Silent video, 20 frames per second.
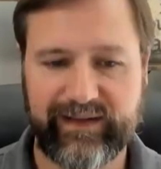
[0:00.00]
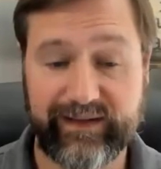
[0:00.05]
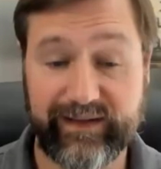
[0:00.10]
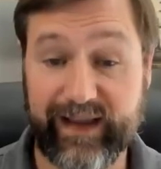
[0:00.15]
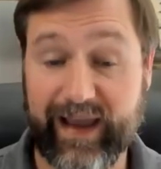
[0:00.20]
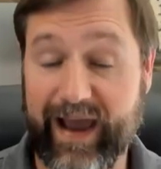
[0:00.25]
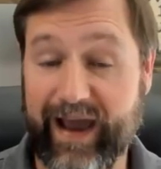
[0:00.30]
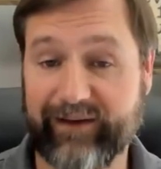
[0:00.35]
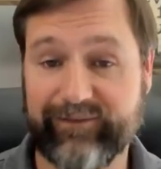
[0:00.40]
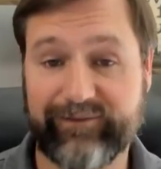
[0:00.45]

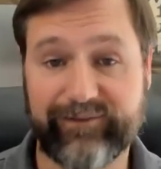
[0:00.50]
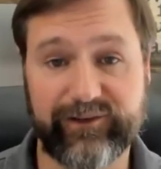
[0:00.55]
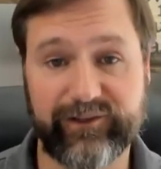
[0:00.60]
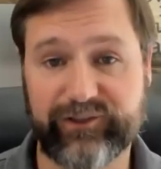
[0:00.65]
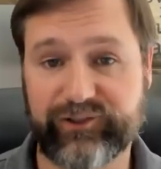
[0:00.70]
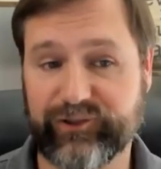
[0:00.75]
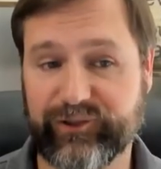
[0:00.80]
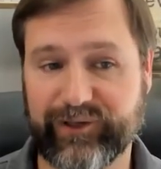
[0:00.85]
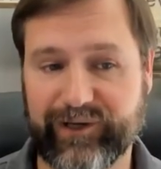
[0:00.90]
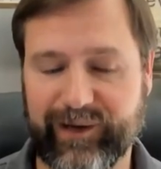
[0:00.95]
Yeah, for
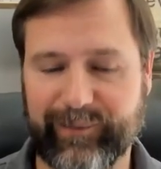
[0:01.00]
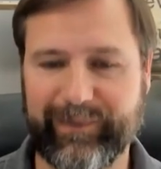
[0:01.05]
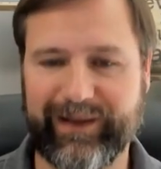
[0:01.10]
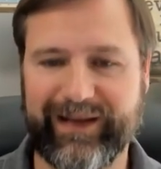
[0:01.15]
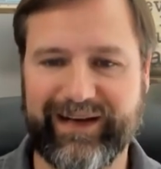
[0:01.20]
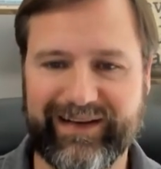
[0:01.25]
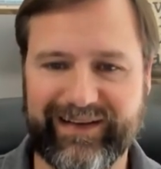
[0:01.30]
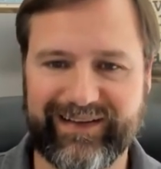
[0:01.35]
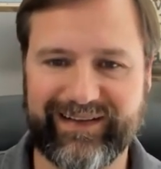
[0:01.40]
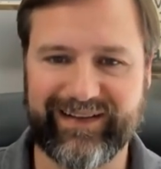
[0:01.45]
sure. I
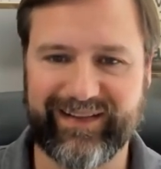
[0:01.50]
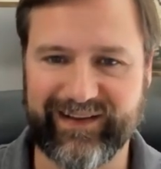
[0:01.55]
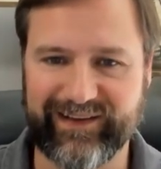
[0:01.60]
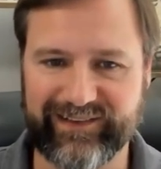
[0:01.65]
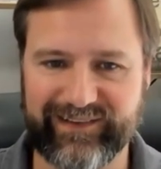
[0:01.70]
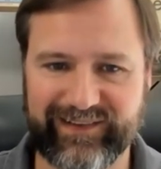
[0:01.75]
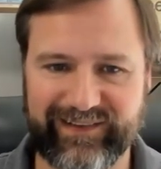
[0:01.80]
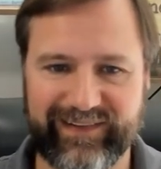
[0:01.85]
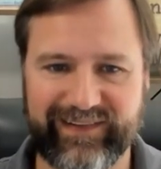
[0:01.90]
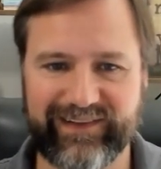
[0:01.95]
mean,
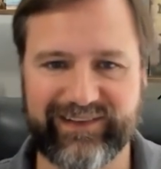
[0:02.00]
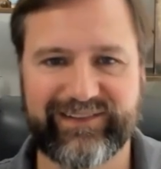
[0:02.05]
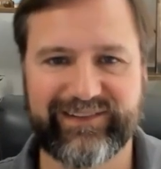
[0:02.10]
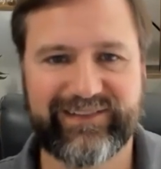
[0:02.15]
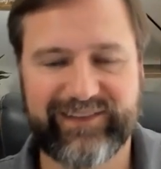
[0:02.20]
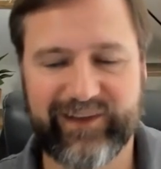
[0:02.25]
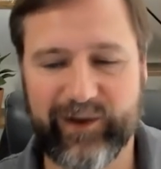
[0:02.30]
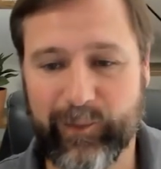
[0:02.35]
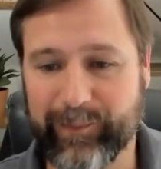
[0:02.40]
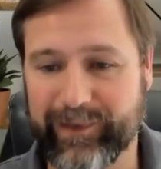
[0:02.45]
there's
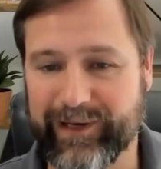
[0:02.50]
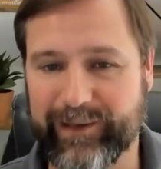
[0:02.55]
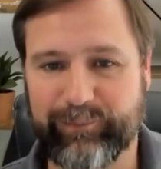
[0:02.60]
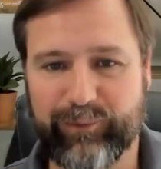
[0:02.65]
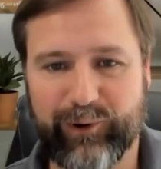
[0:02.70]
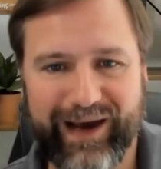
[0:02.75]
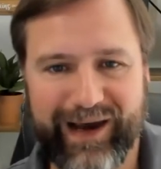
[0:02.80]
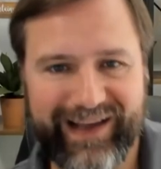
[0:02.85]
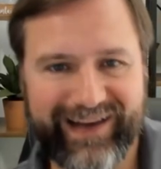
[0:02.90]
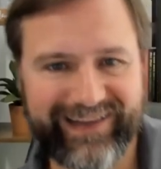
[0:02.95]
so many
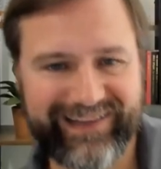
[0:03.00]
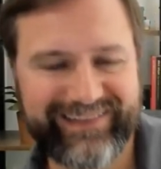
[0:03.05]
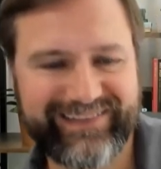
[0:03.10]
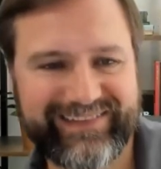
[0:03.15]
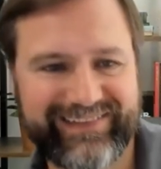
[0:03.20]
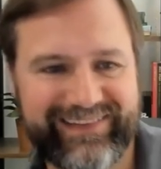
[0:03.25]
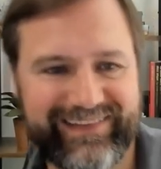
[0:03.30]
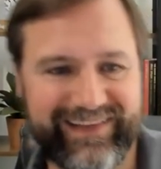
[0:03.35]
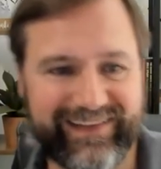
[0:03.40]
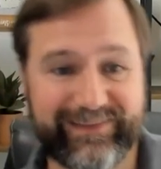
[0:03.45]

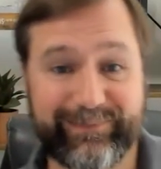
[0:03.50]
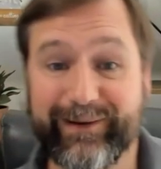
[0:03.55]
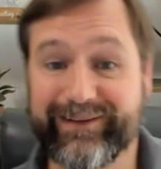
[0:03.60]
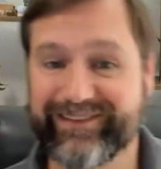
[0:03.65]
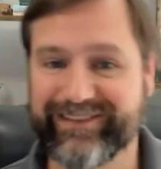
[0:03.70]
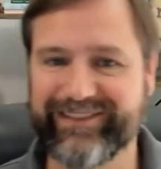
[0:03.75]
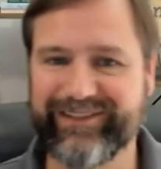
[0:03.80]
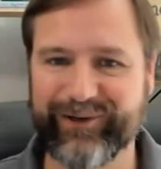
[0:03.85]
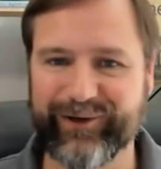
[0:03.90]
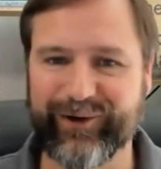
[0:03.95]
products,
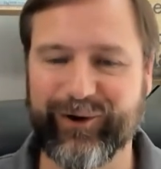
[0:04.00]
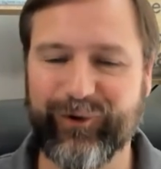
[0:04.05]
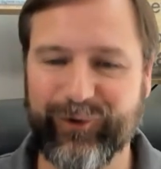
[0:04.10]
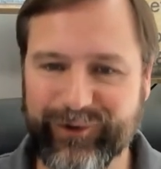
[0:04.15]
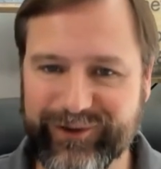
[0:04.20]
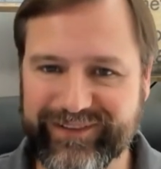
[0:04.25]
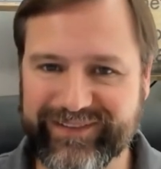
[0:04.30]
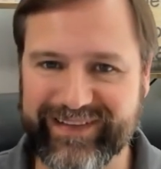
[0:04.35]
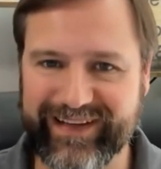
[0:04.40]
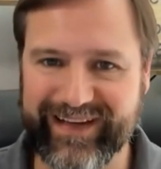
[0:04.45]
especially doing
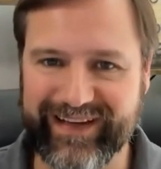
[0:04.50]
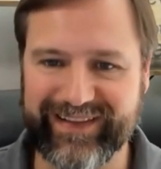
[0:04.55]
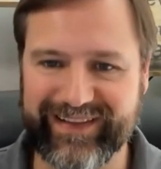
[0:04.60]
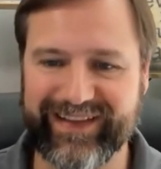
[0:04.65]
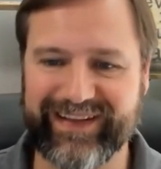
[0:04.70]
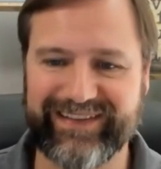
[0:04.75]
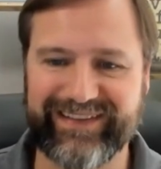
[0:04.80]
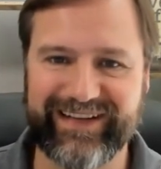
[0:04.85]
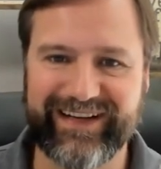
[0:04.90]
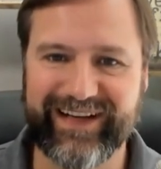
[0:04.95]
wholesale,
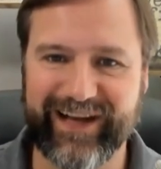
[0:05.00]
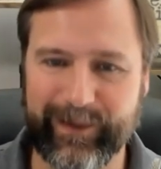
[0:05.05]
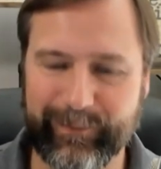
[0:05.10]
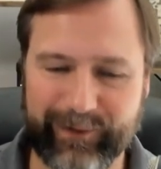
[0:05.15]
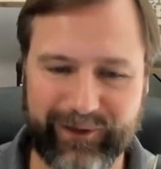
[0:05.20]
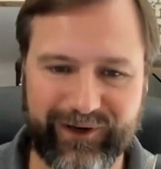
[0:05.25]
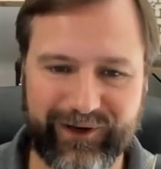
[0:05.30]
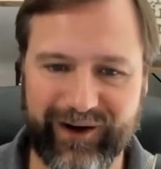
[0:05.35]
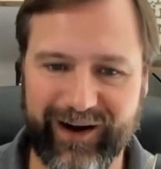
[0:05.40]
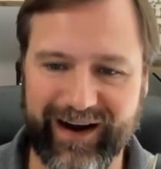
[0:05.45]
that you come
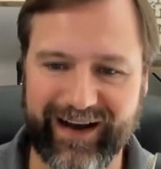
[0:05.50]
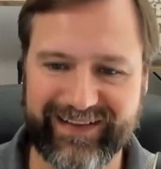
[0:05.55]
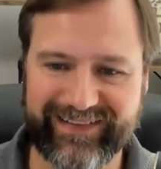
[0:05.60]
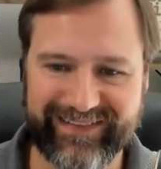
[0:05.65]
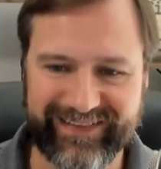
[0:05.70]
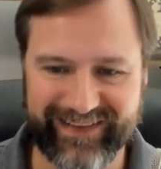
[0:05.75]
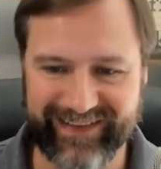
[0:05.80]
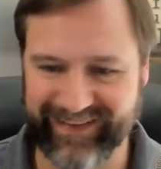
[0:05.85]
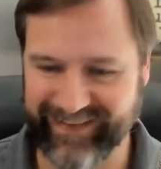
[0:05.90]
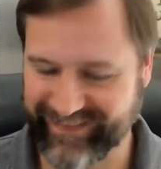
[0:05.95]
across
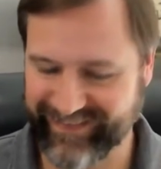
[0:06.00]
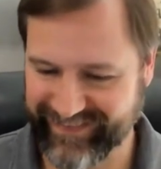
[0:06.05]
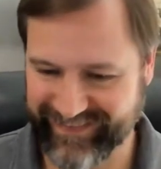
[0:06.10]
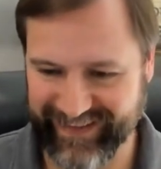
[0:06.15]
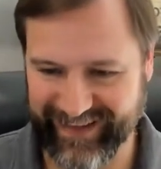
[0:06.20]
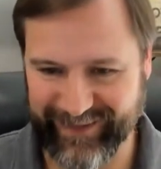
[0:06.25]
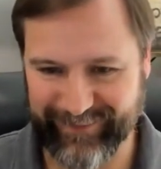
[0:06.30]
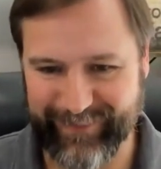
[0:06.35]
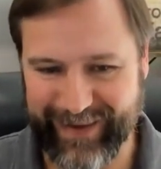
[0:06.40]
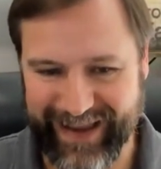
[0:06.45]
that's
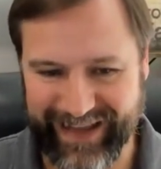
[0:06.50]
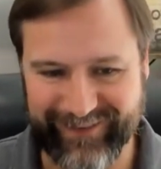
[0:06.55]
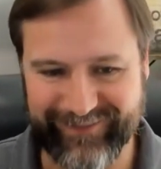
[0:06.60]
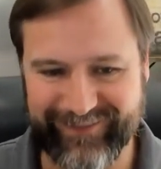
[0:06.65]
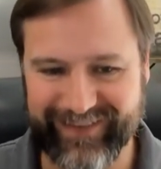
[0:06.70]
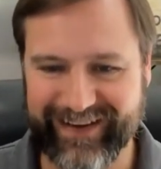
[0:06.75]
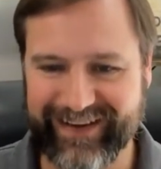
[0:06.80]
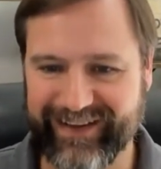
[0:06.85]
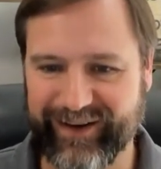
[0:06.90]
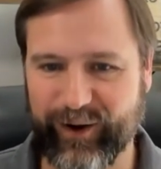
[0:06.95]
like, man, if
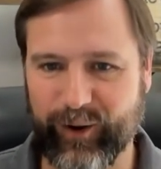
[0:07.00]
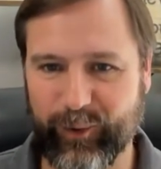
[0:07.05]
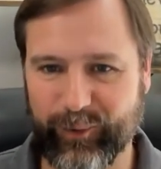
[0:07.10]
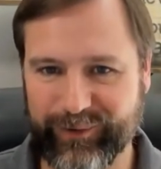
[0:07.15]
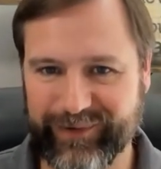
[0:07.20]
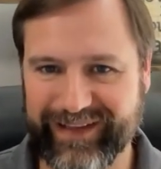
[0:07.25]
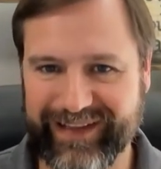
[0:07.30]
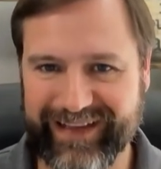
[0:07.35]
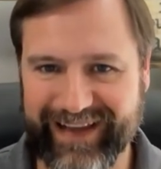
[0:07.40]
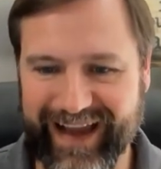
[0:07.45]
I could
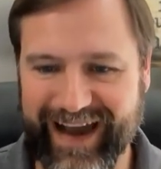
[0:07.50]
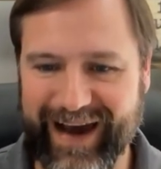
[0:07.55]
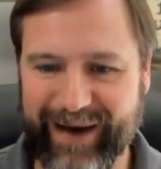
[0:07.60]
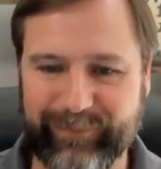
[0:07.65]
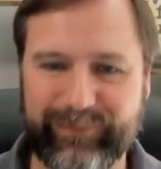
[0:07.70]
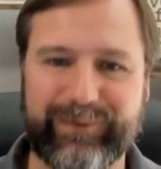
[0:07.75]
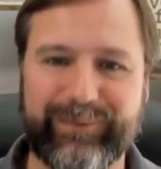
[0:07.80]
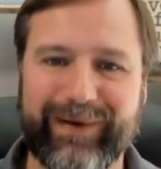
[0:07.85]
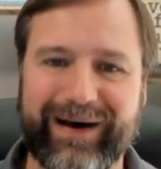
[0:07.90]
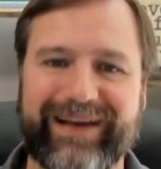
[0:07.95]
only
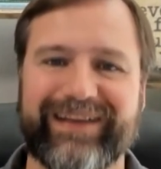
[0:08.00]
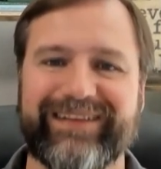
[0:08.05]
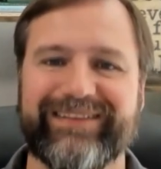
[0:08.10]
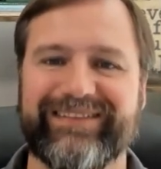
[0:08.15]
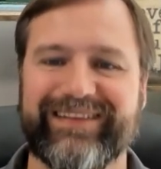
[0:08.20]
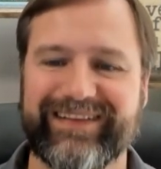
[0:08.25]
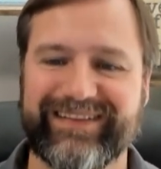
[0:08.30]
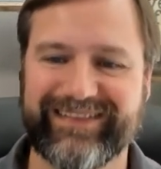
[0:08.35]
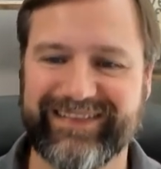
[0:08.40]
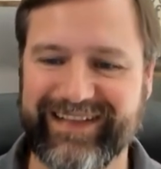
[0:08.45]
optimize this